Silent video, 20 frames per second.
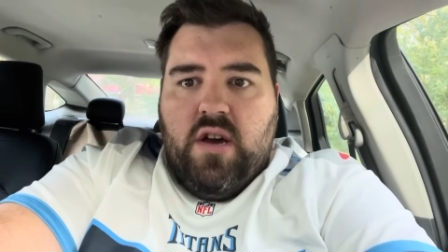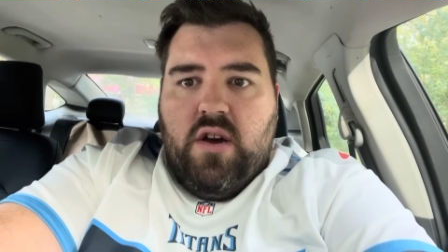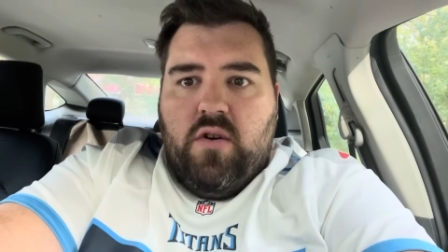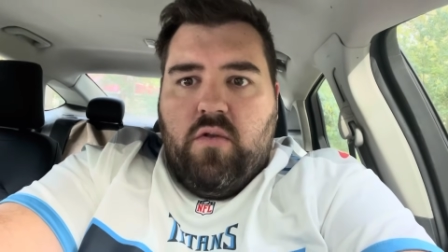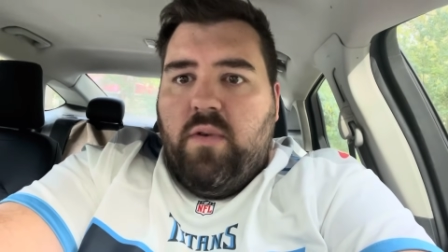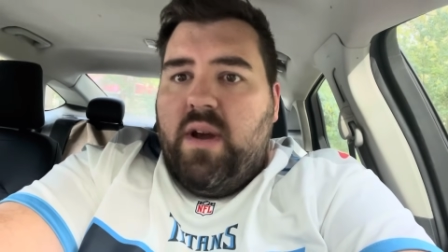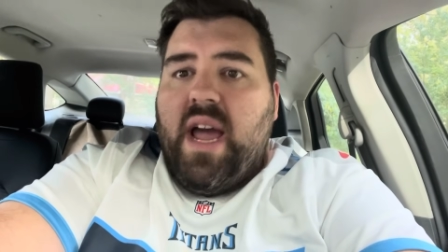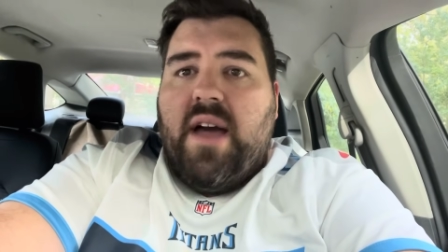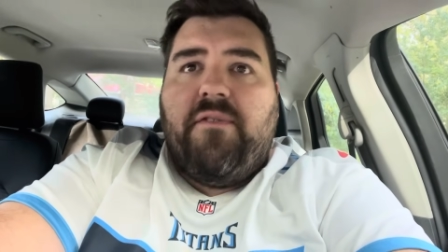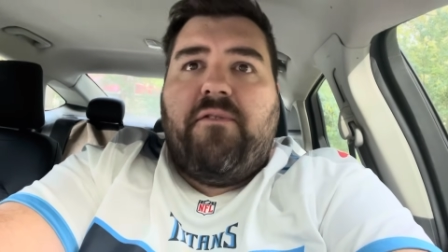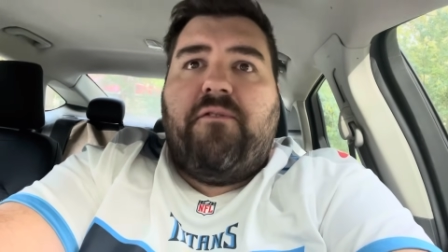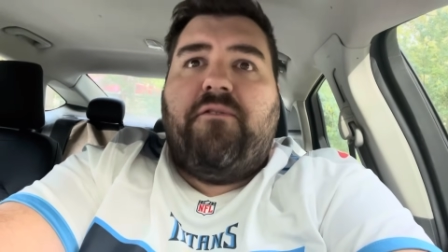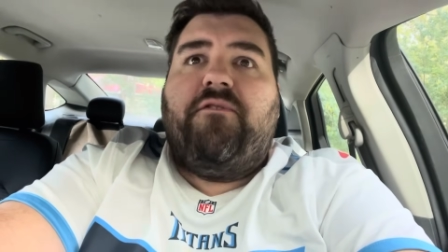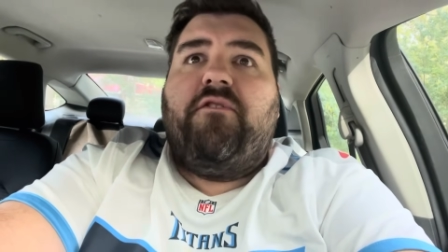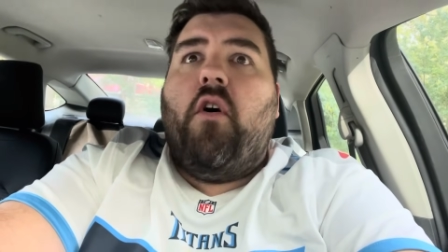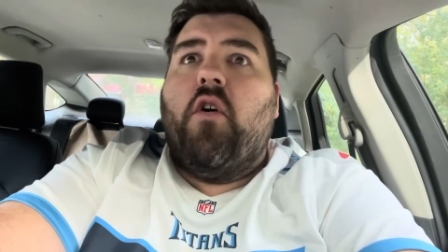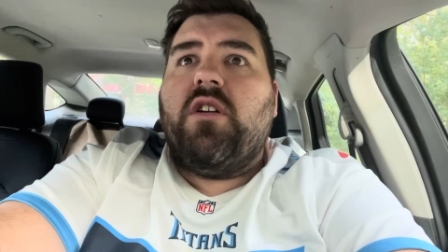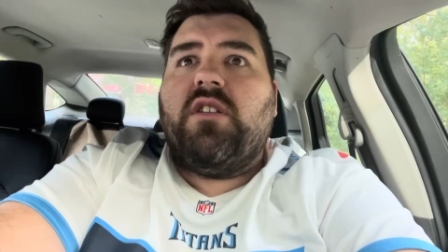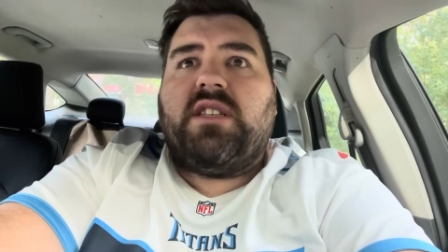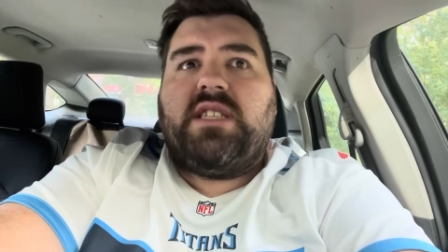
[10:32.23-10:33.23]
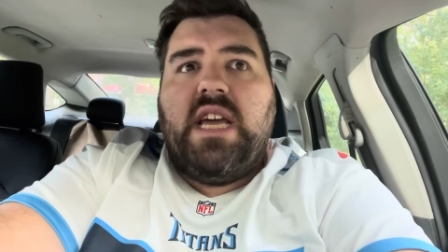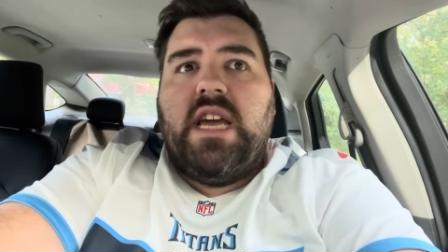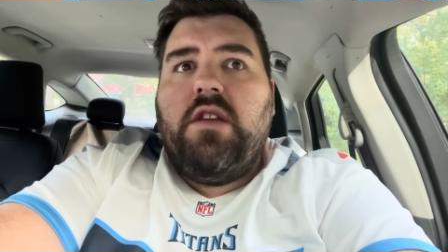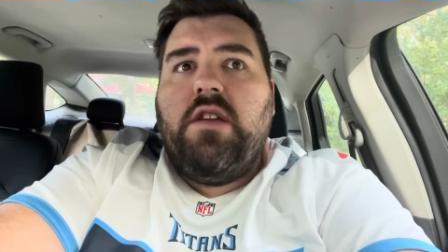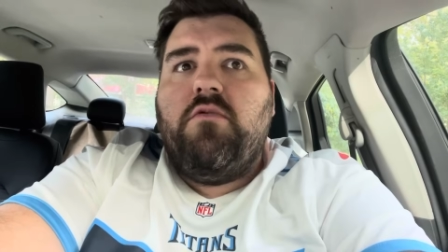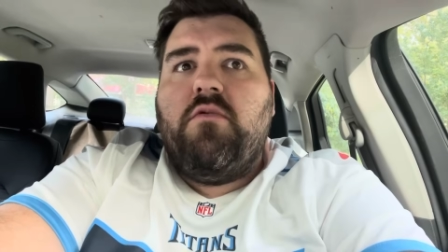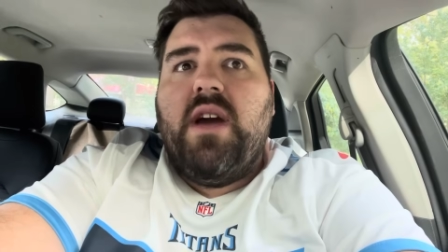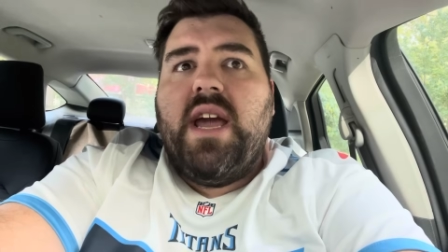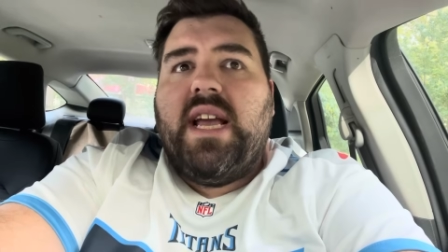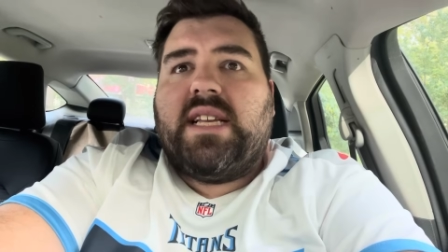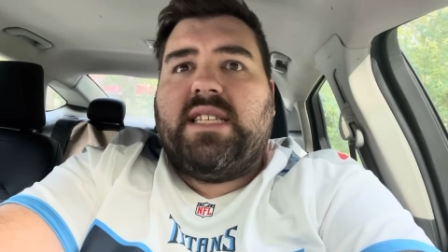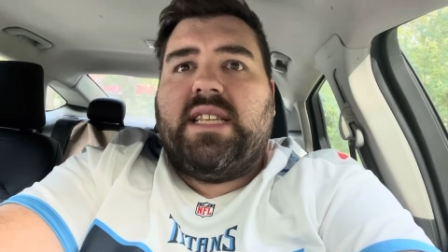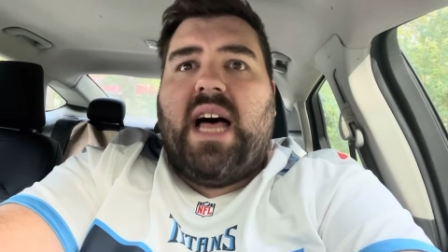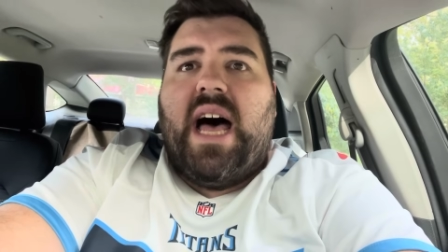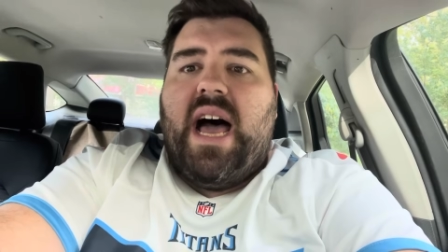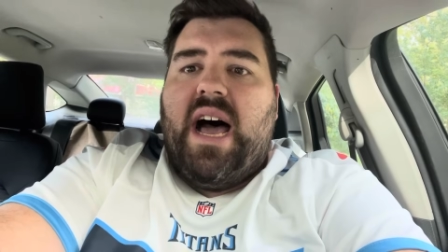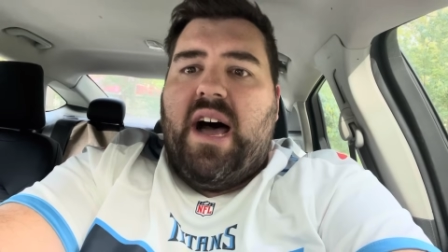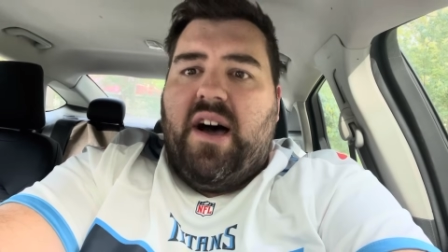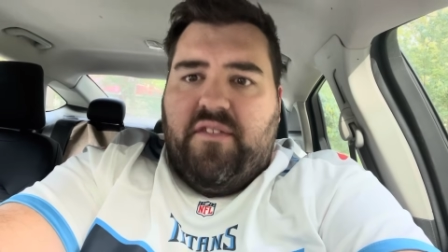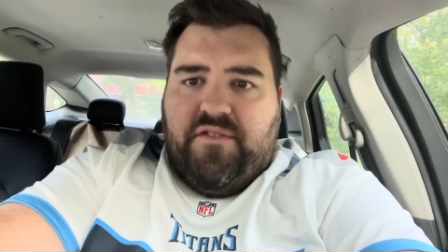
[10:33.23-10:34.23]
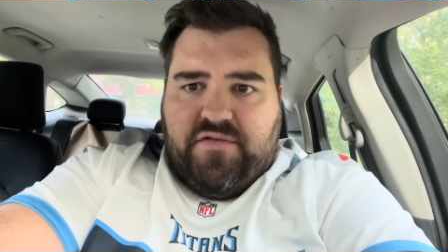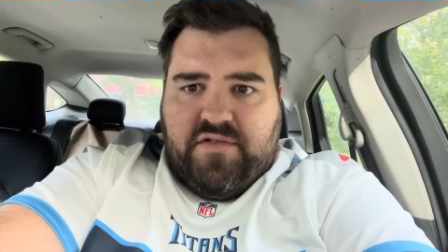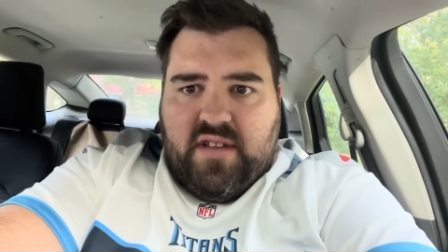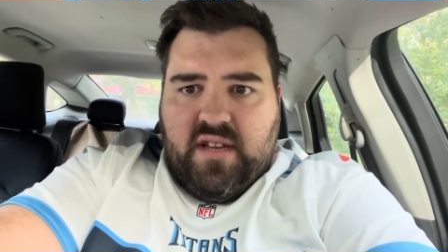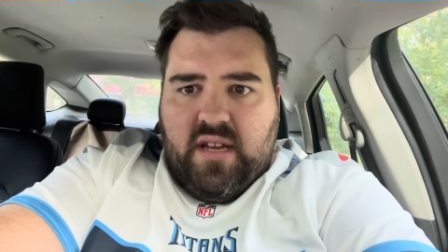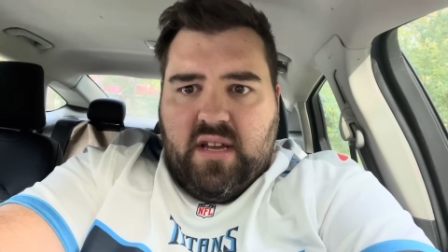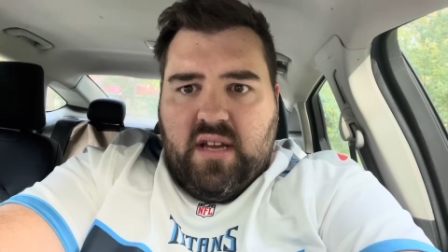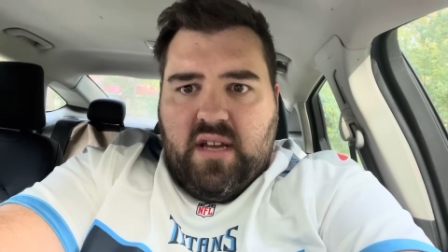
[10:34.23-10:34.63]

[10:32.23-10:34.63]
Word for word: We have 14 weeks left.